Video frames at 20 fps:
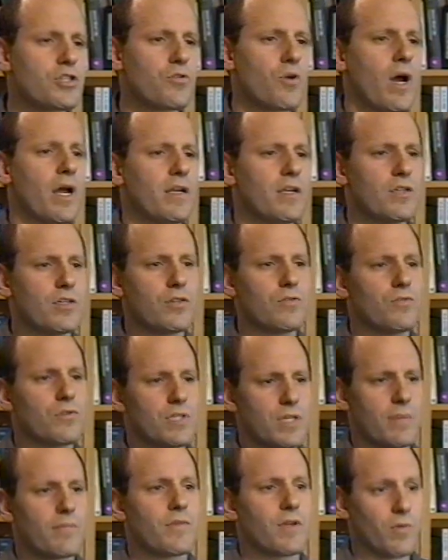trying to do
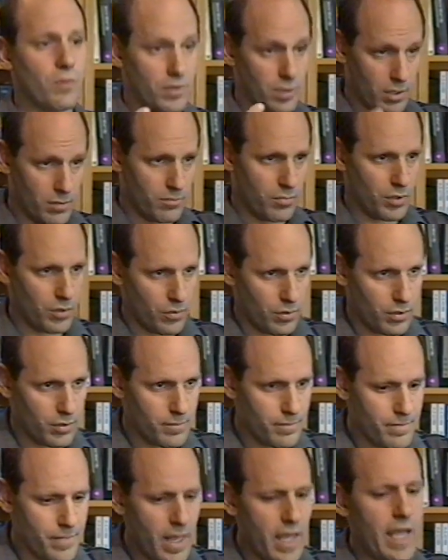something with the computer,
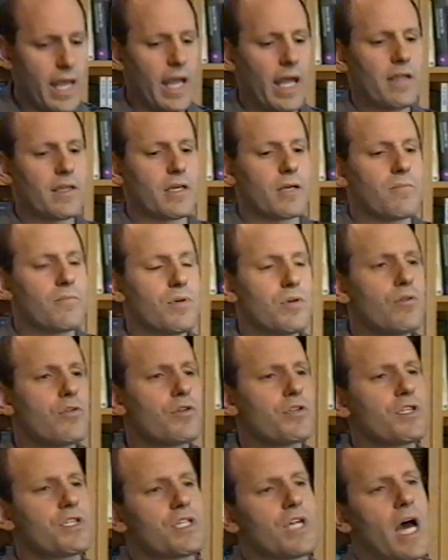and the computer
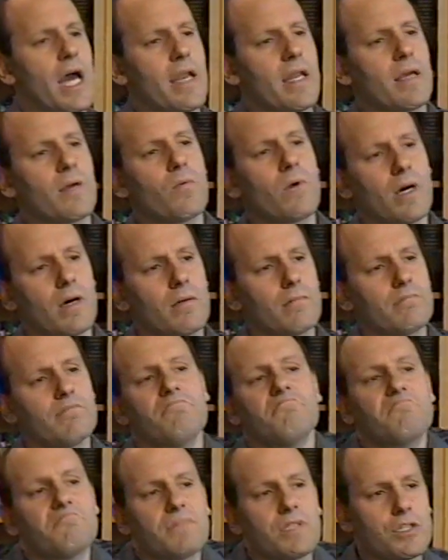deciding, well,
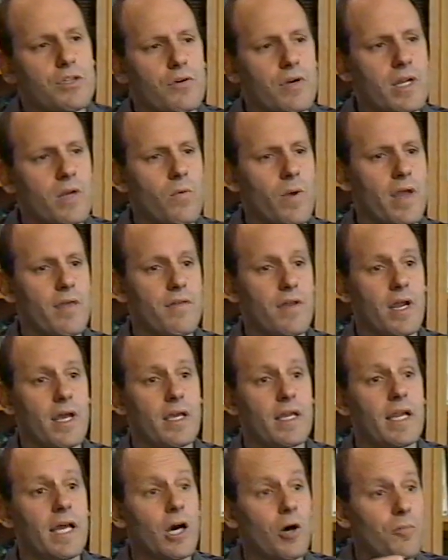is there any way that I
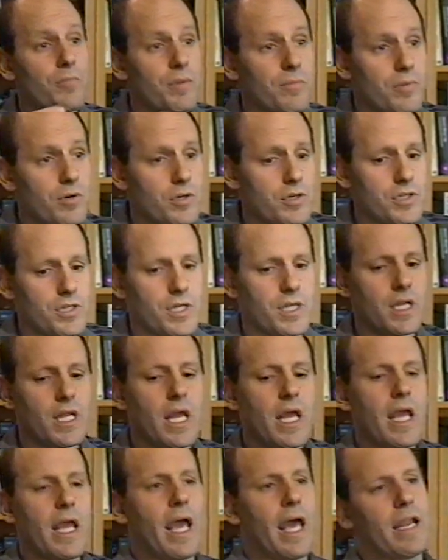can help the person?
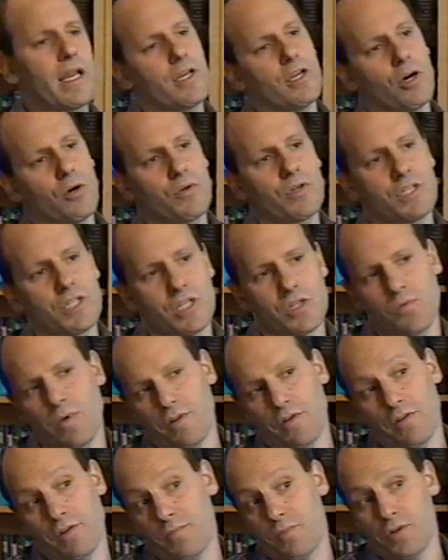And it notices
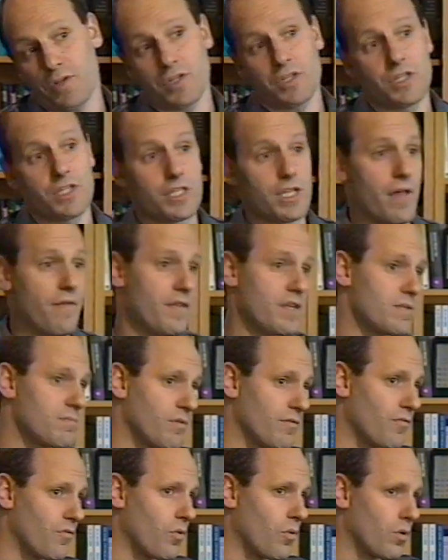whether the person's done this
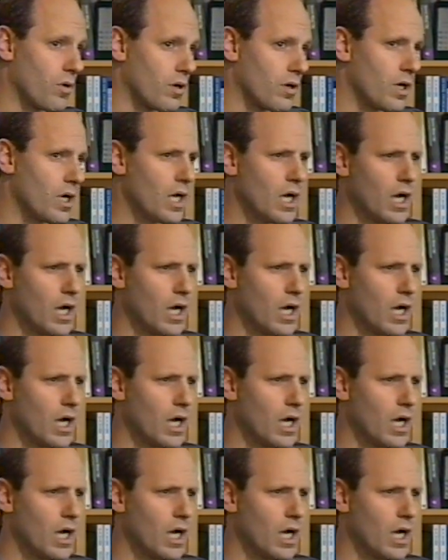before,